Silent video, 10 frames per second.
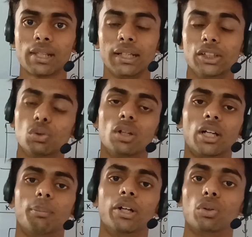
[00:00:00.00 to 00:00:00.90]
It's called
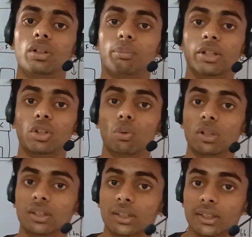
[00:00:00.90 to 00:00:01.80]
that particular
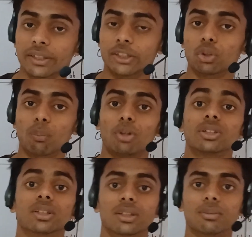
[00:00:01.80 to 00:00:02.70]
one is called
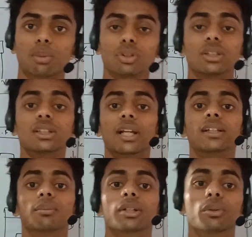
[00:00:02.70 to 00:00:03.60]
processes. Like
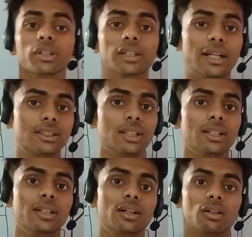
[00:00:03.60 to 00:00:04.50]
something, okay, that's
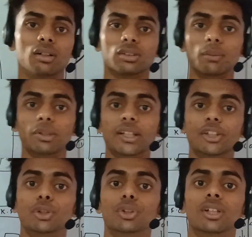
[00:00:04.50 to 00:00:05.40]
something
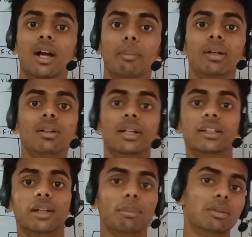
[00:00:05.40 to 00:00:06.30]
execution happen in
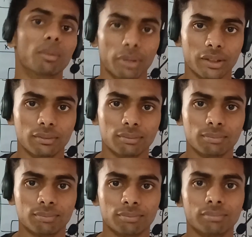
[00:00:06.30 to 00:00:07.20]
separate memory.
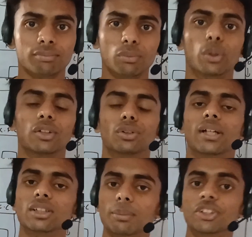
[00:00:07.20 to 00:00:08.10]
Okay, so
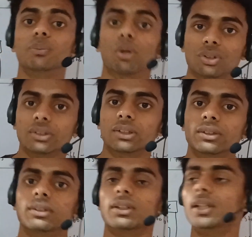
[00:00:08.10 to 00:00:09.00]
that's the basic processes.
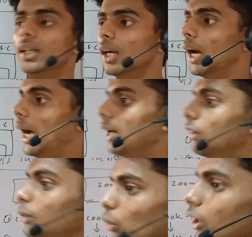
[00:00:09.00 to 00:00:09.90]
And when
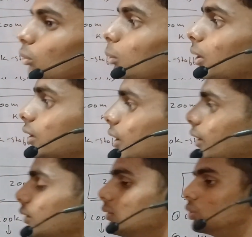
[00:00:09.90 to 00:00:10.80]
we're talking about
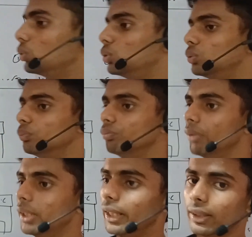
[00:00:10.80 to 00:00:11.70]
multi-threading, so
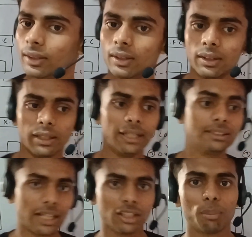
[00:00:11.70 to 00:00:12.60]
it like
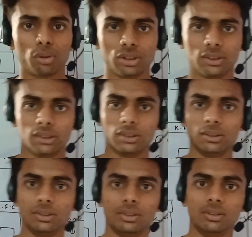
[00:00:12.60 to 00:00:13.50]
inside the processes,
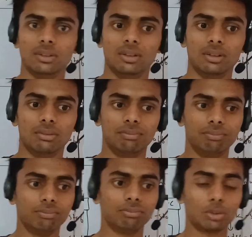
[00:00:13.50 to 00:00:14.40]
a
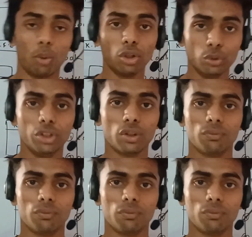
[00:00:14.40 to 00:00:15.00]
small unit of